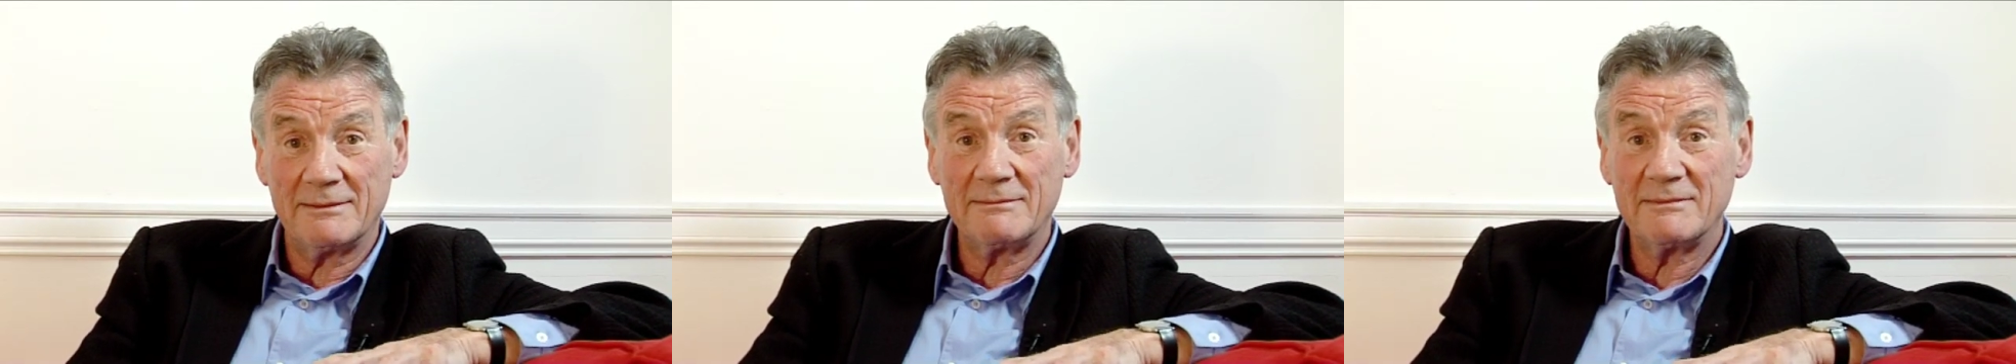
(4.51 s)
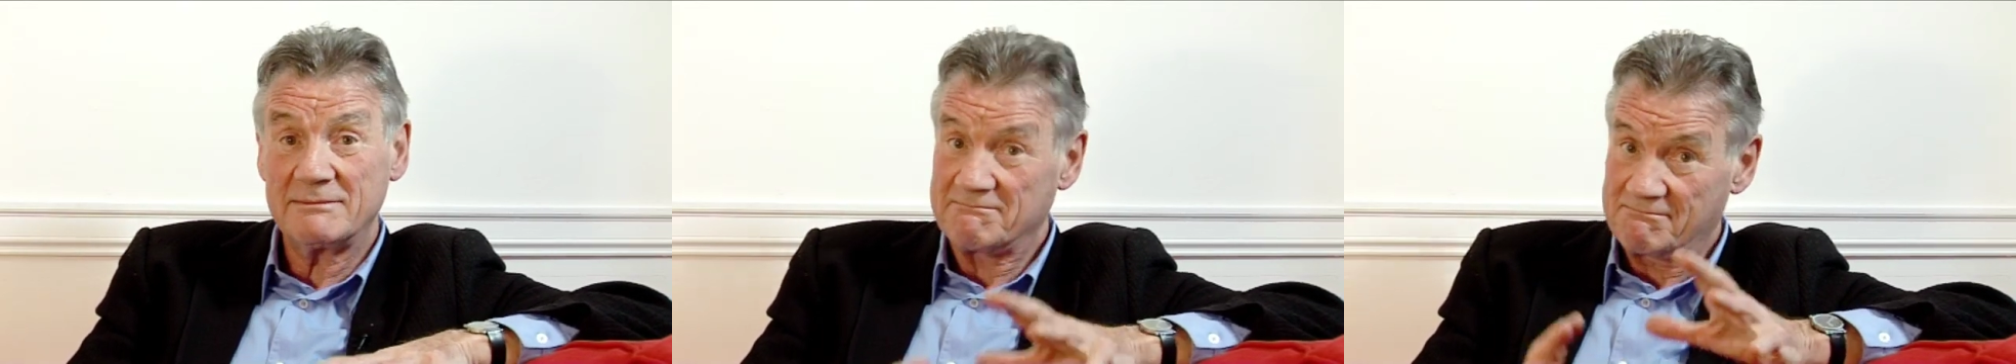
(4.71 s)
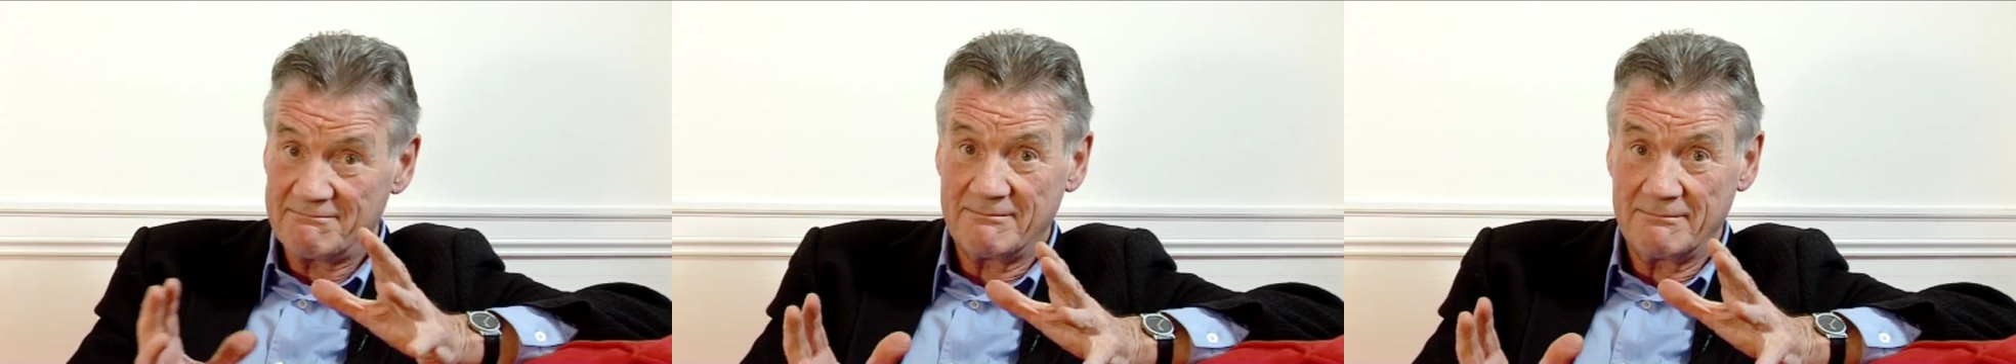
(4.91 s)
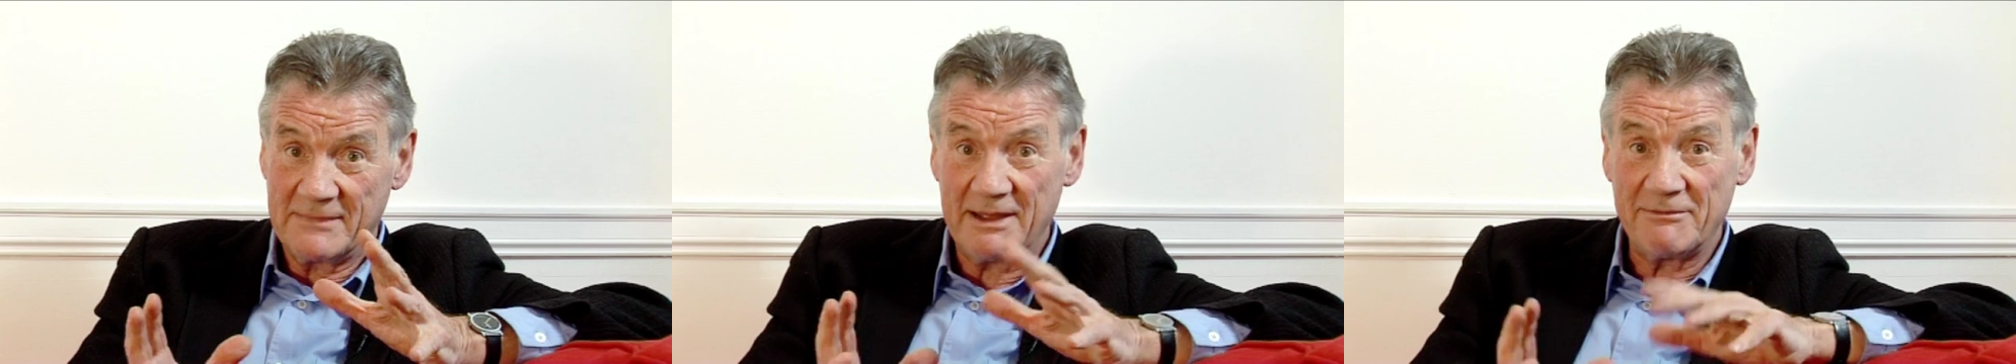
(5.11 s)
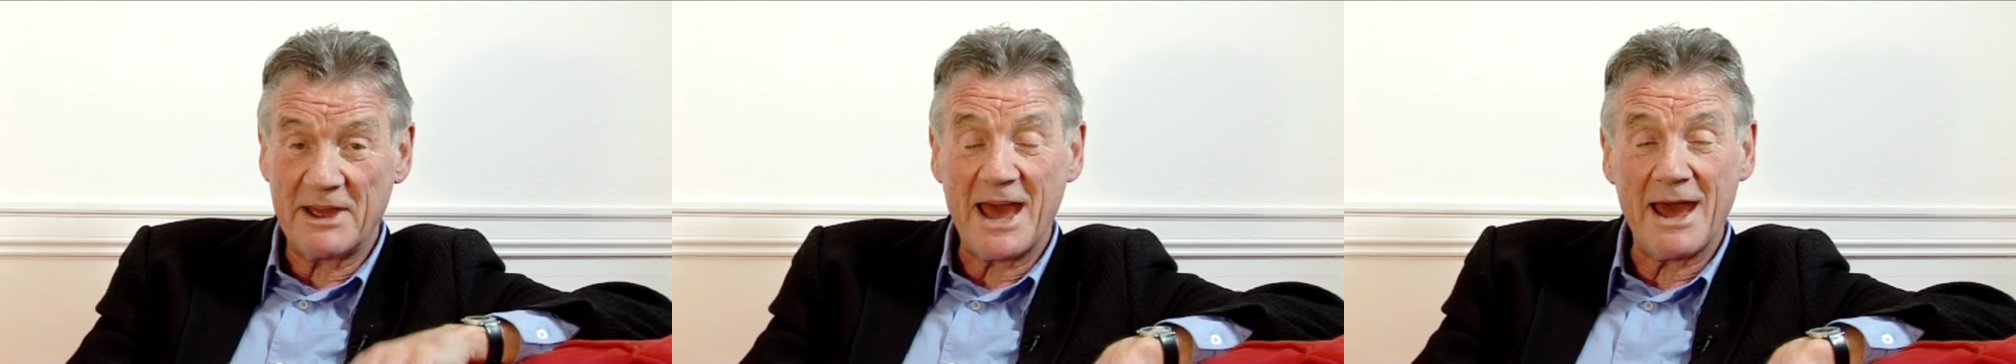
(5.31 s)
and
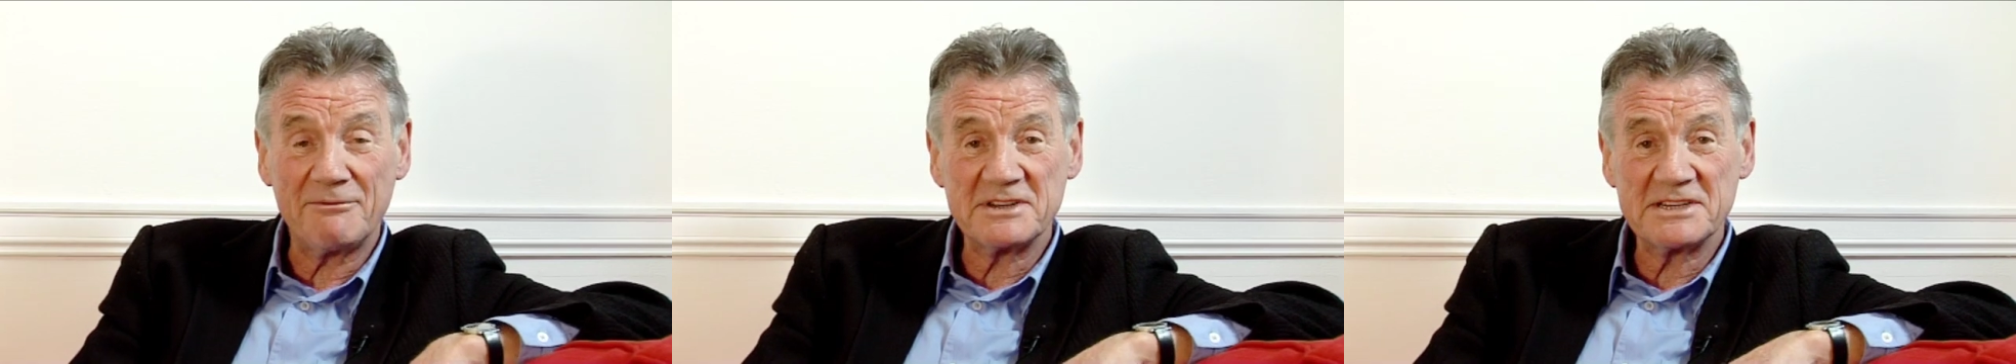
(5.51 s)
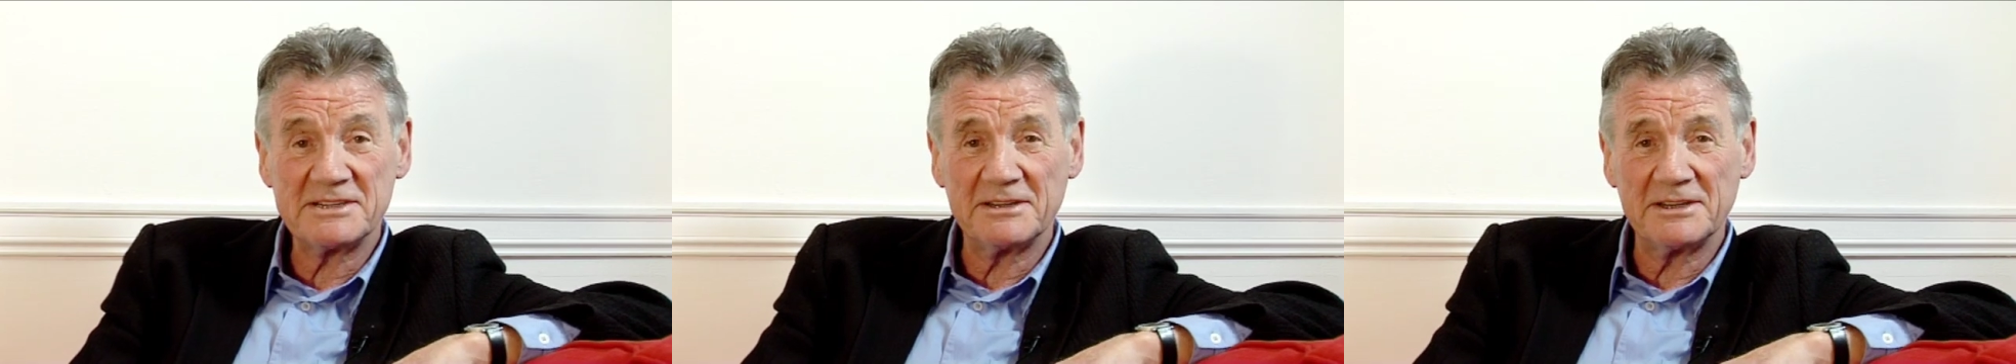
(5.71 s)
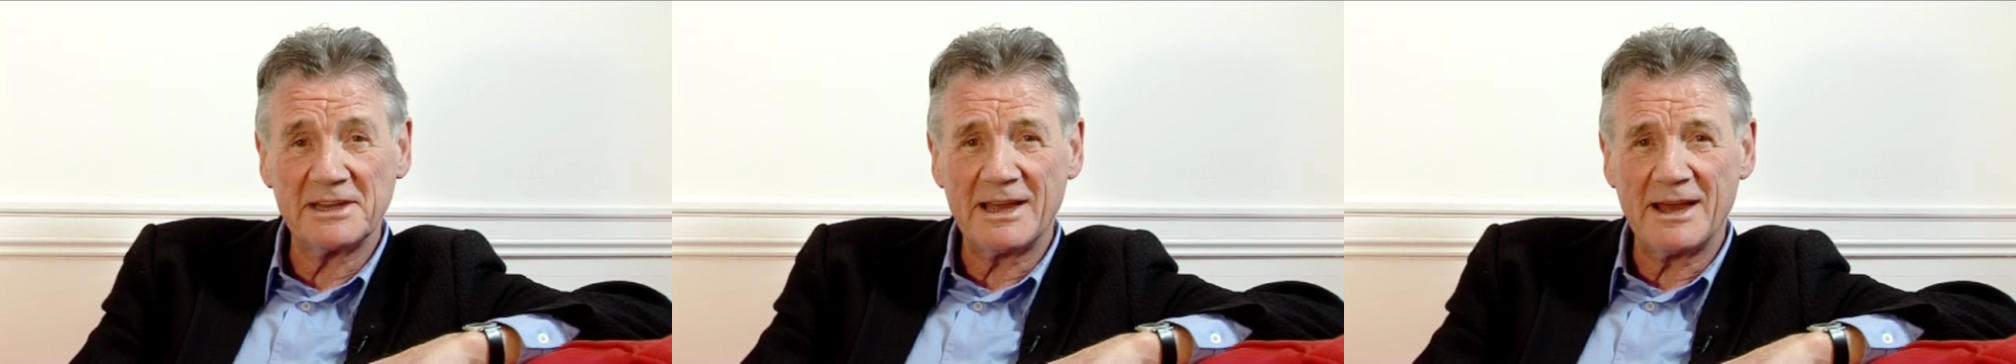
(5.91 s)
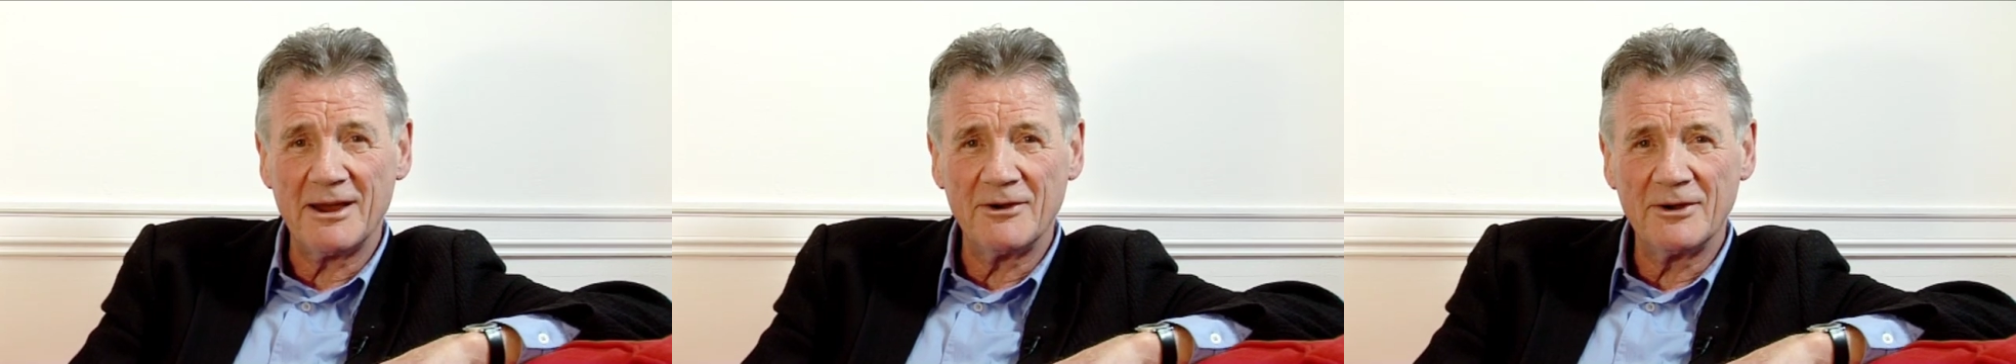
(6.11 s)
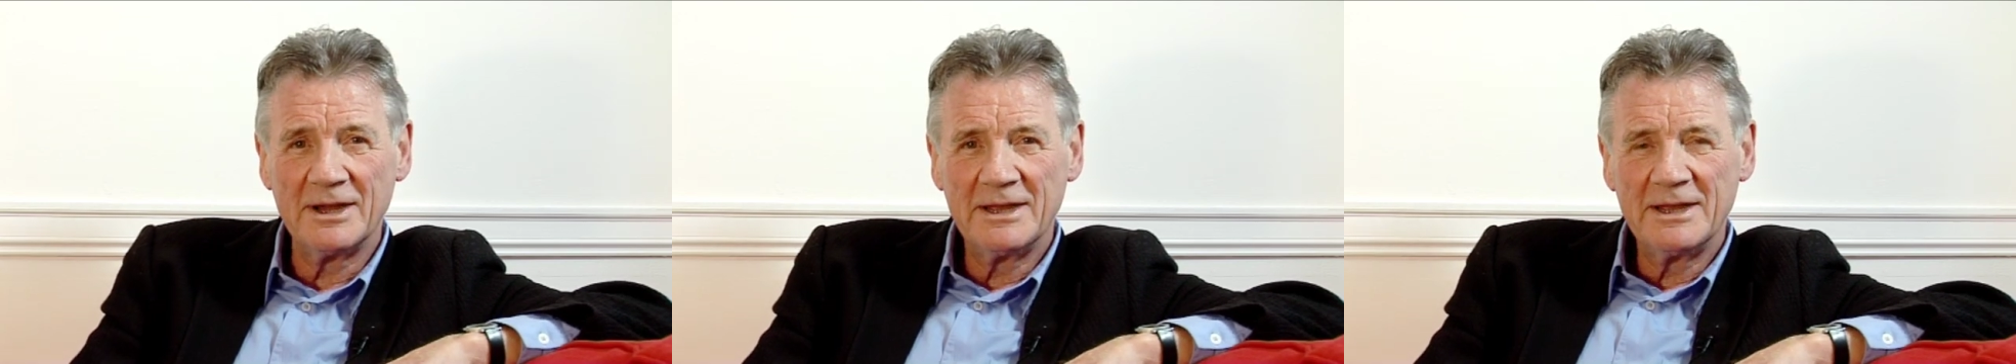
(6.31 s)
never have until
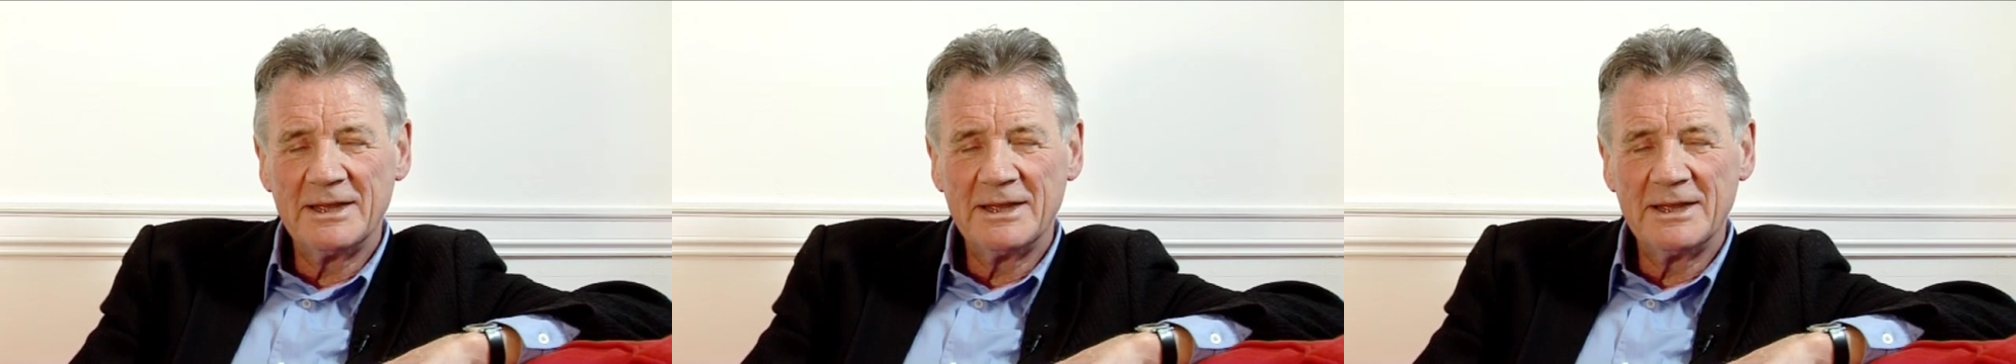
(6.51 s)
now.